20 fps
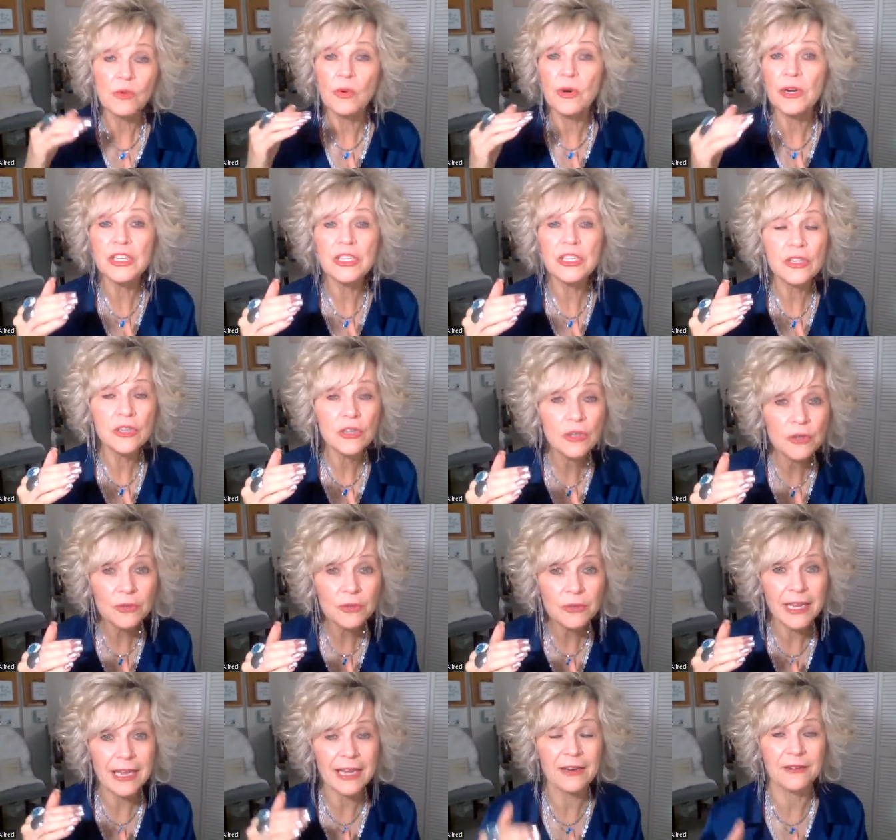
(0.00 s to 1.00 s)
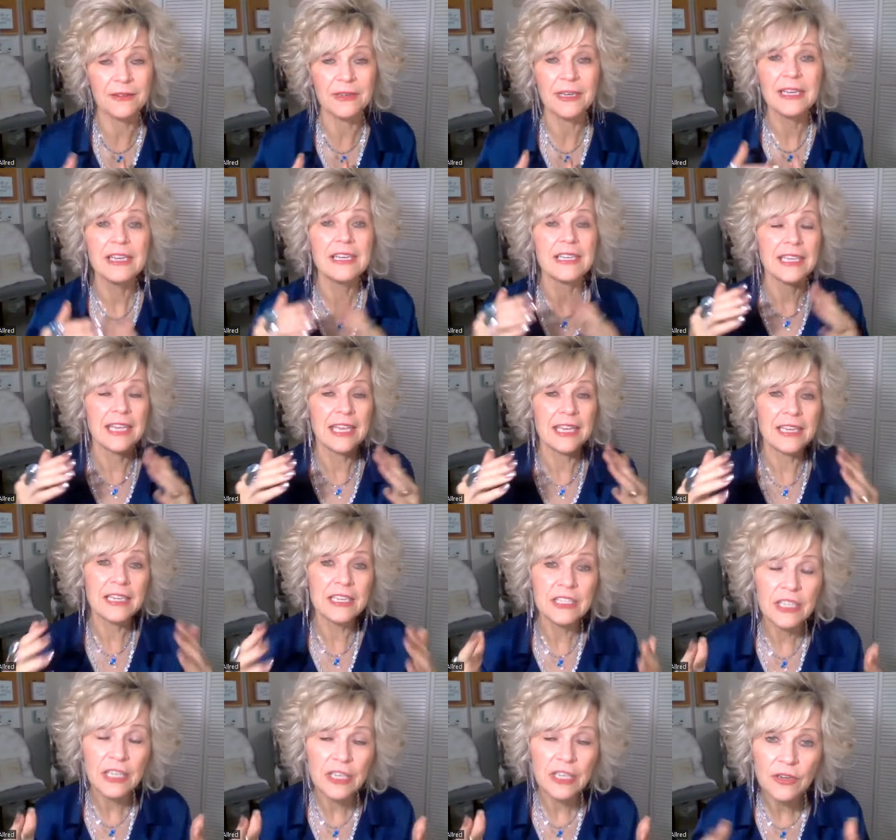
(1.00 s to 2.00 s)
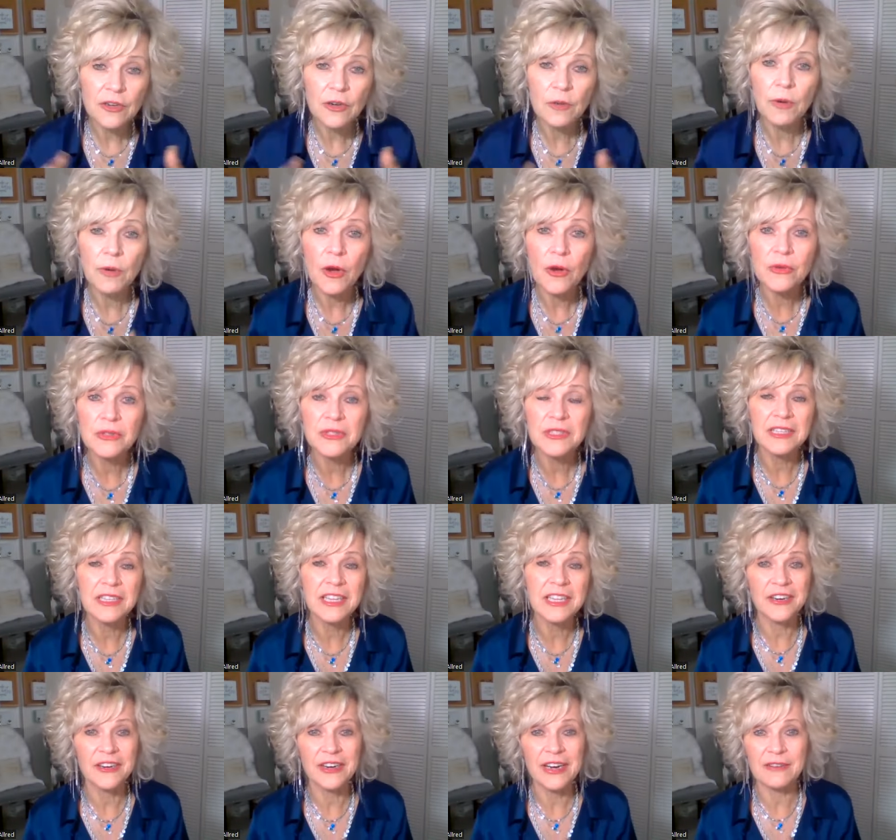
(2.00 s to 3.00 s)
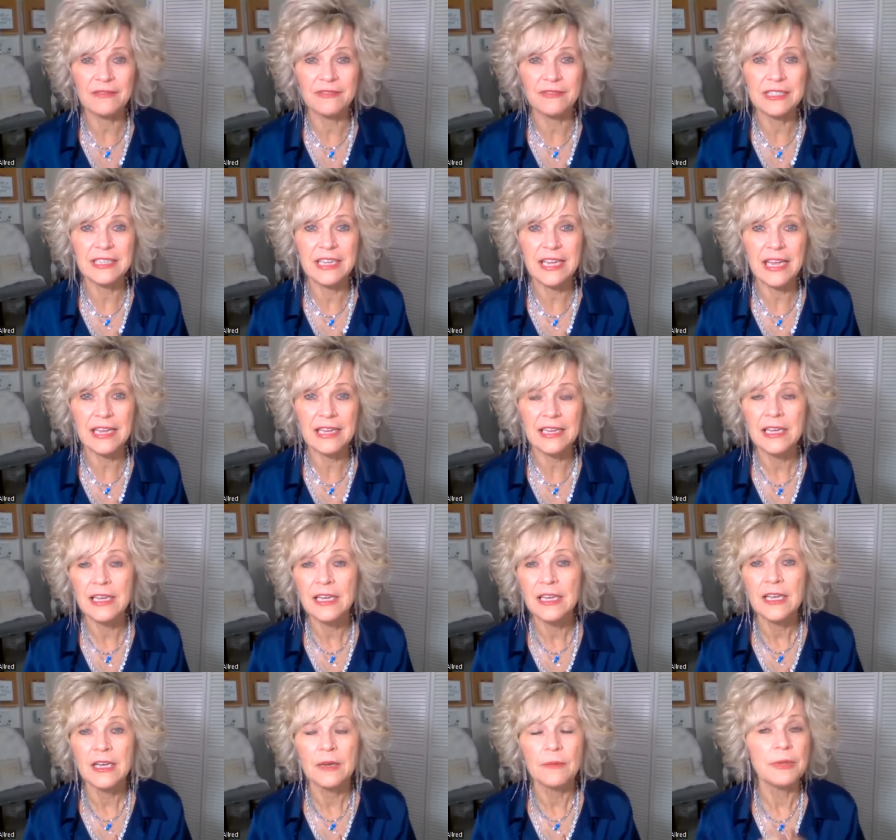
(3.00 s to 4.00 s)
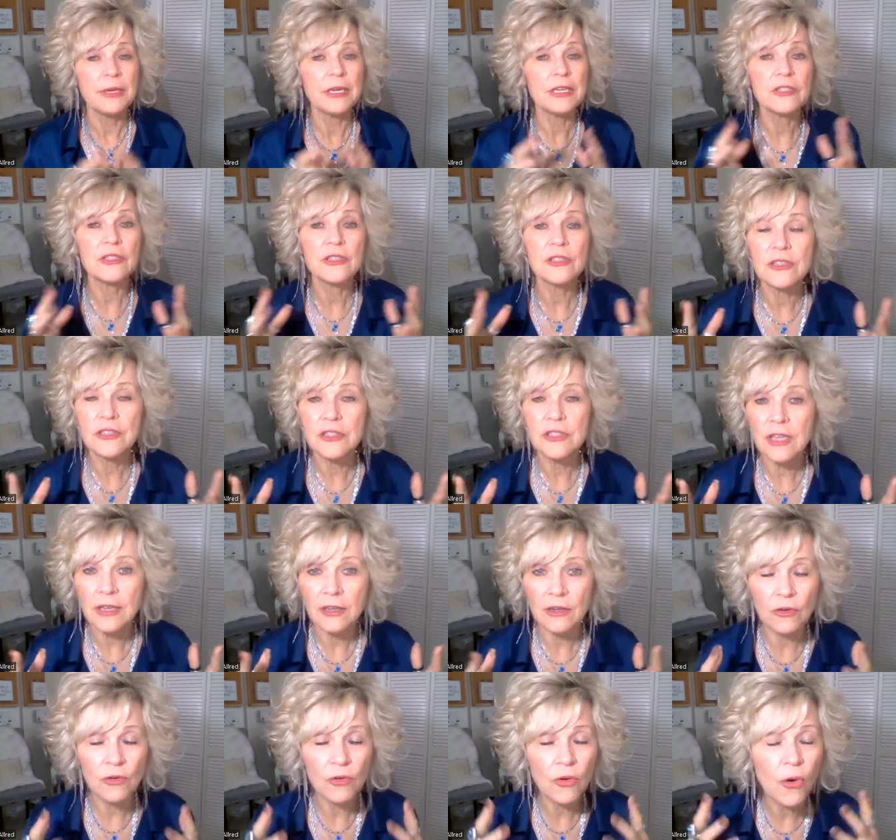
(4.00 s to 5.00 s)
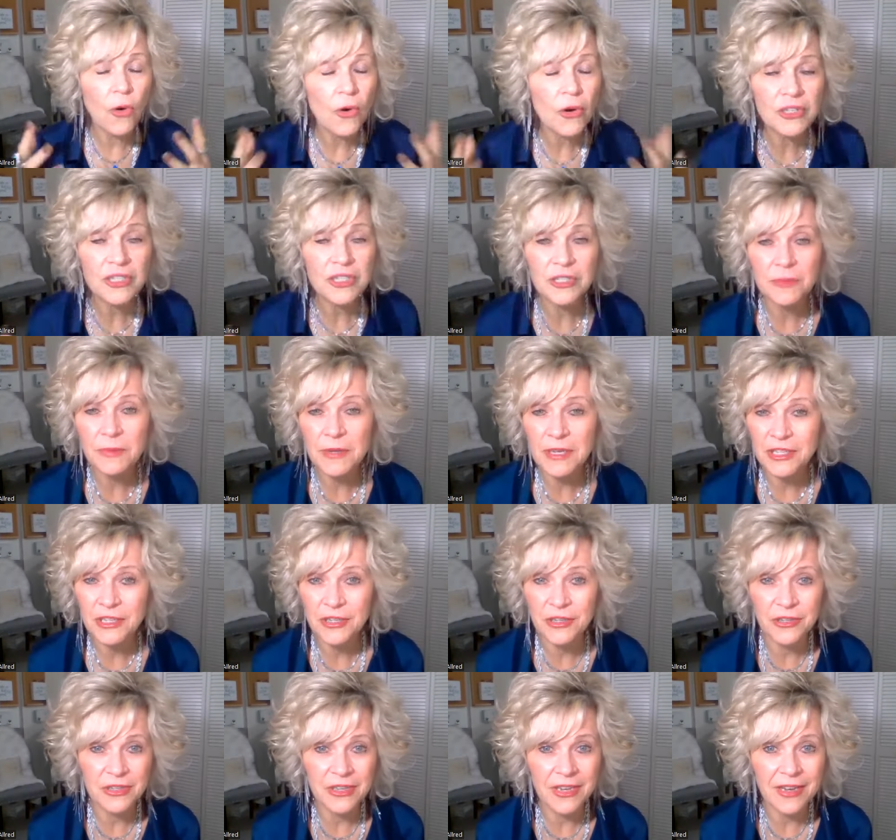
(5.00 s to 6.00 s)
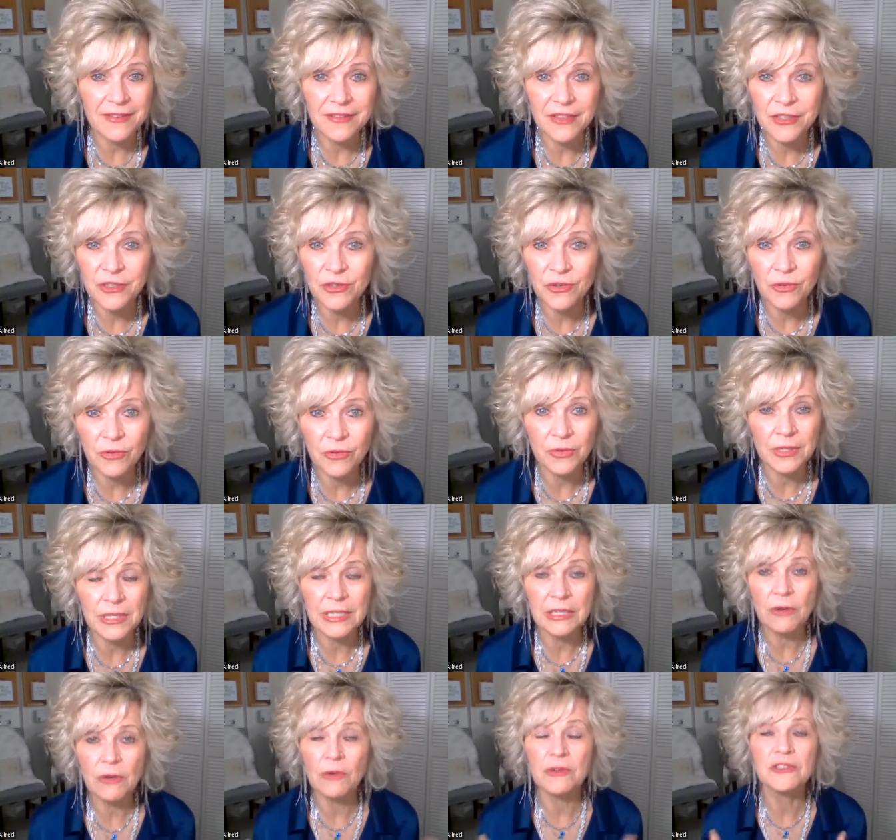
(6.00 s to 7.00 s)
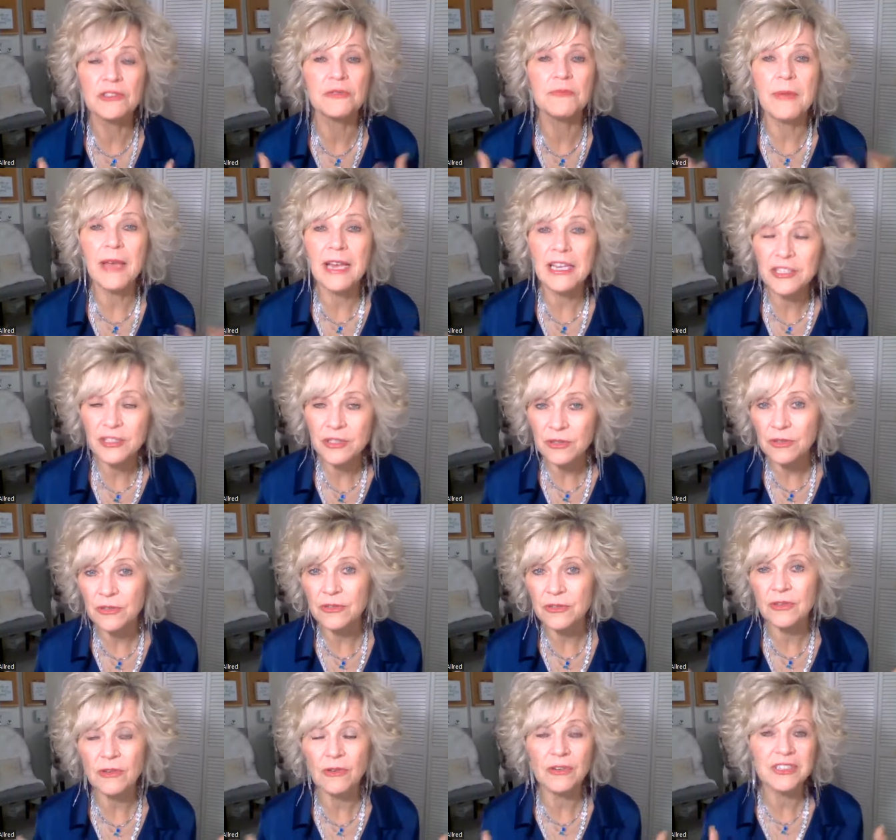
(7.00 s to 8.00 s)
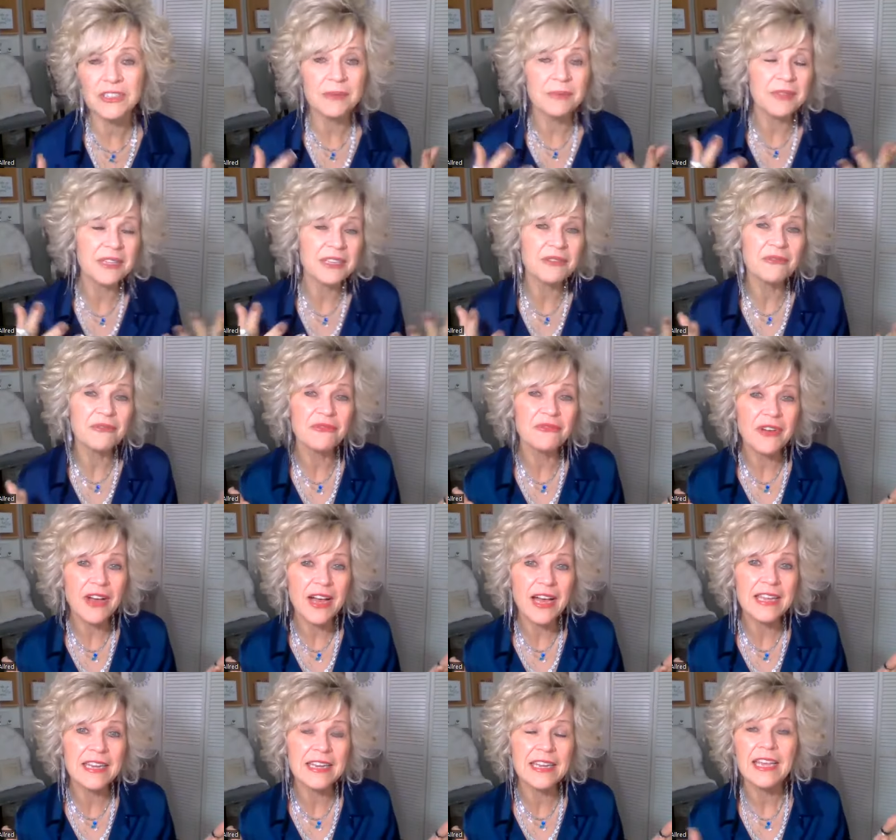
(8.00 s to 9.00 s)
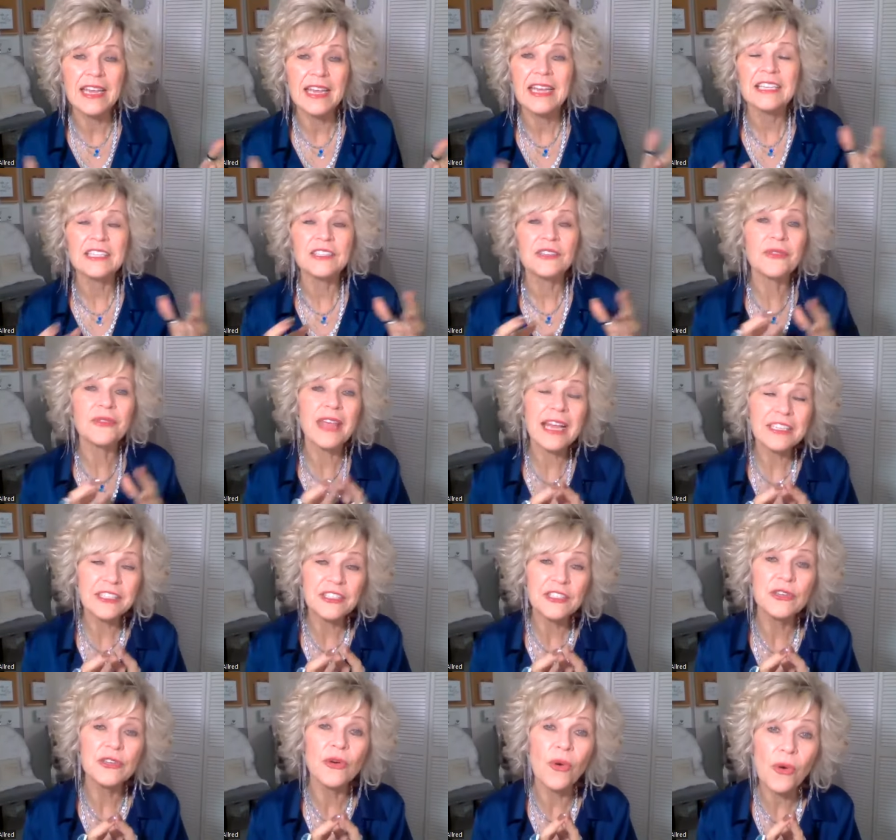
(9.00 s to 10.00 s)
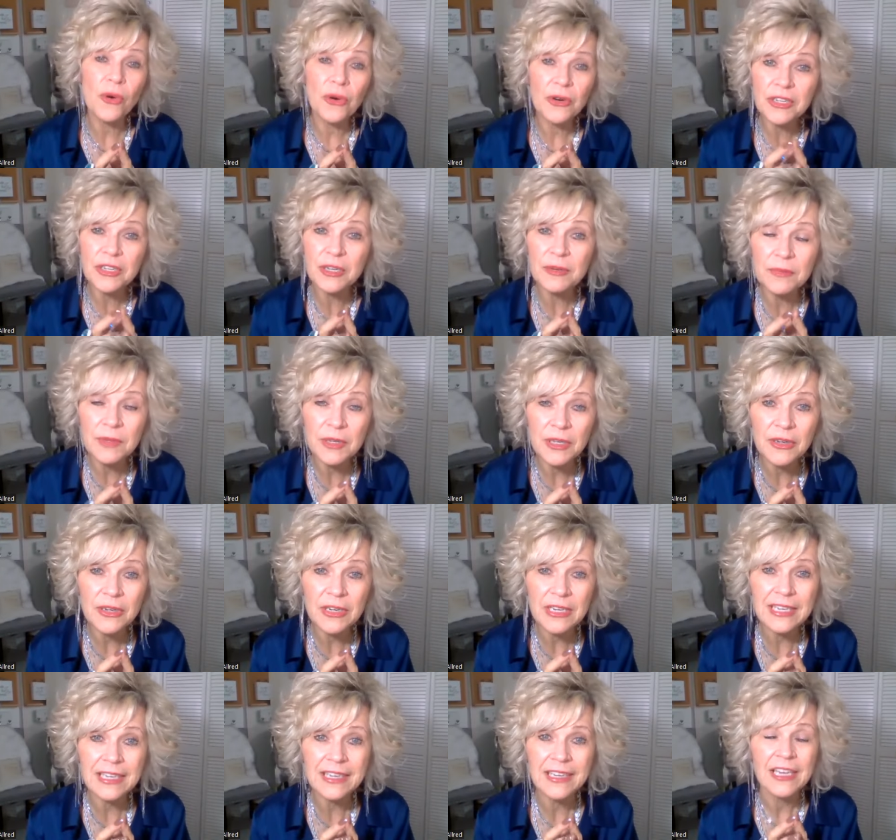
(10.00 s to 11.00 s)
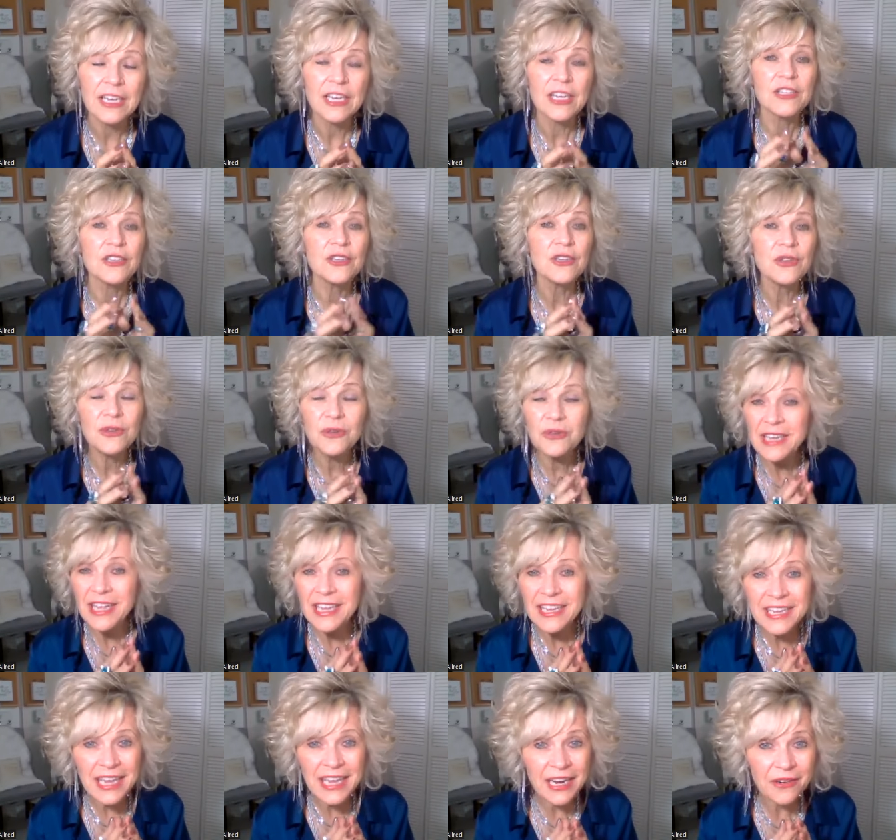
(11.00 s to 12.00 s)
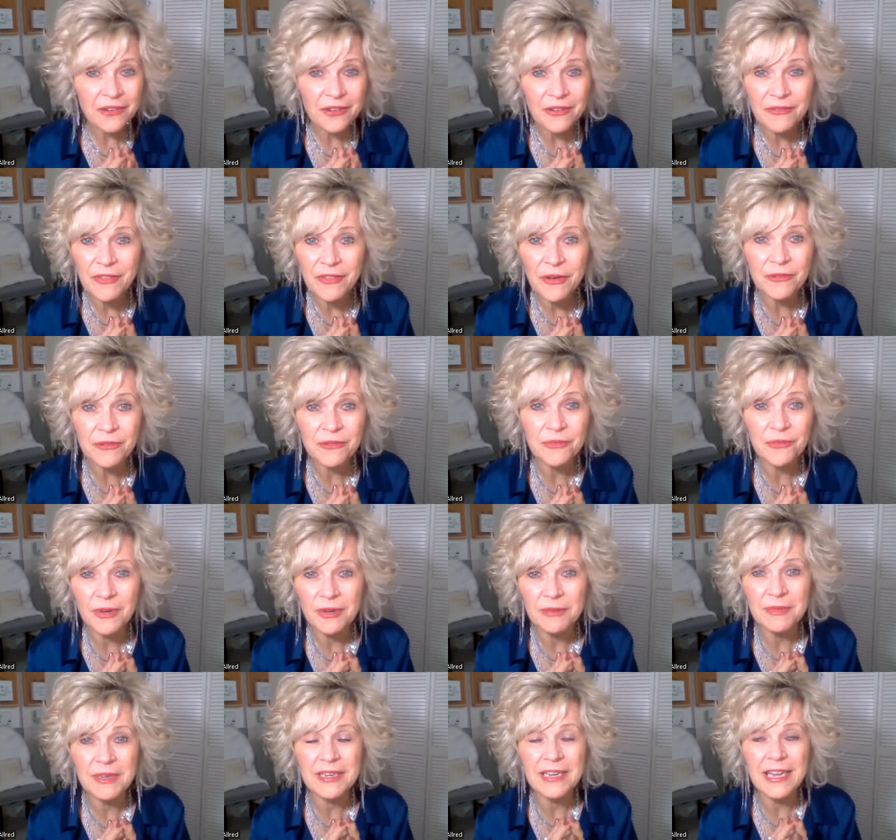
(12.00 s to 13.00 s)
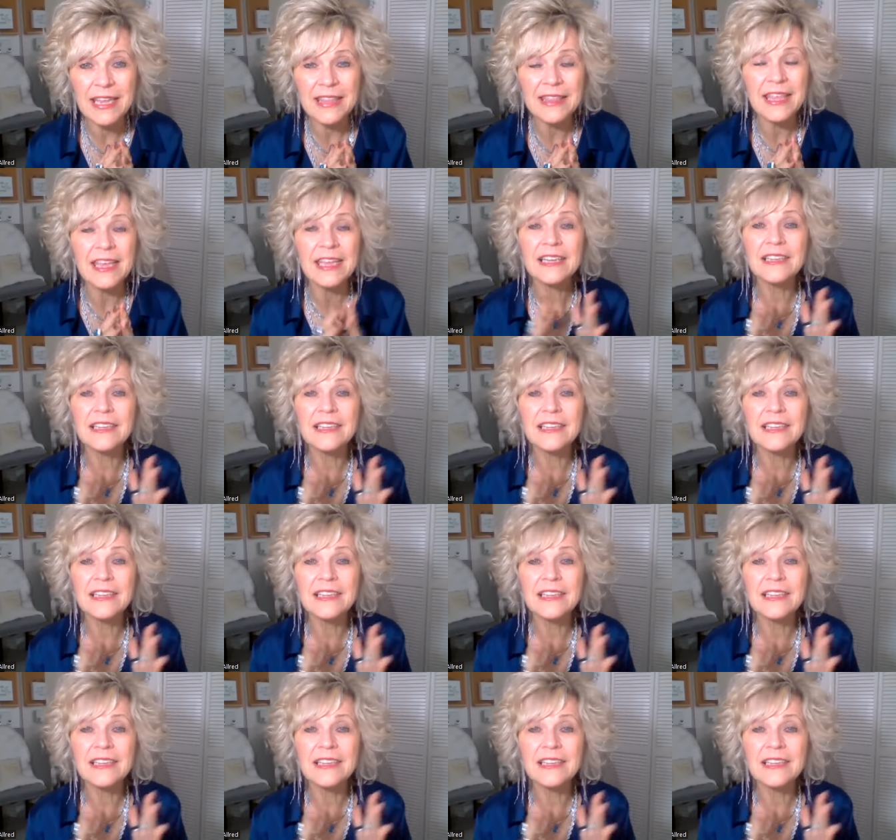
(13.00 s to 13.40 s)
where you now can continue to post in there every day pictures, gorgeous pictures of the jewelry or specials or something fun. So that's your community. You take care of those women and